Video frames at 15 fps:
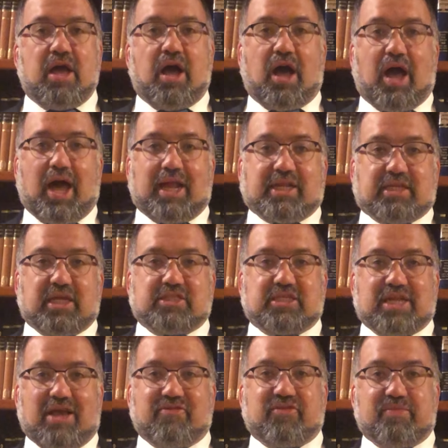Hot
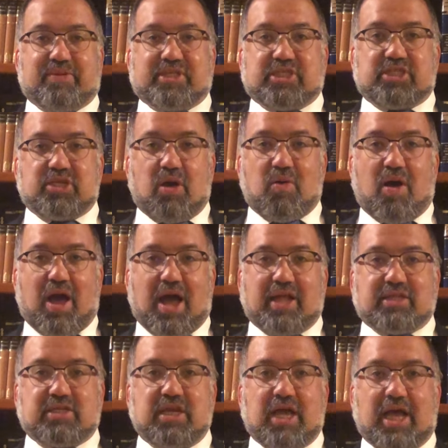doesn't have to be so
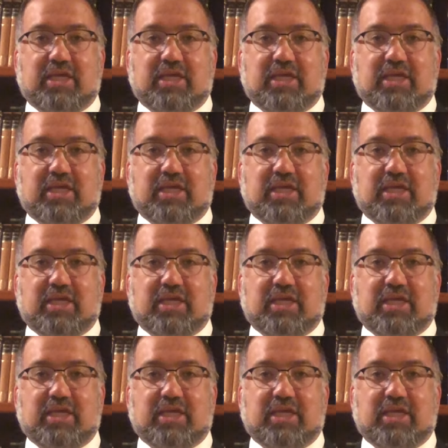hot,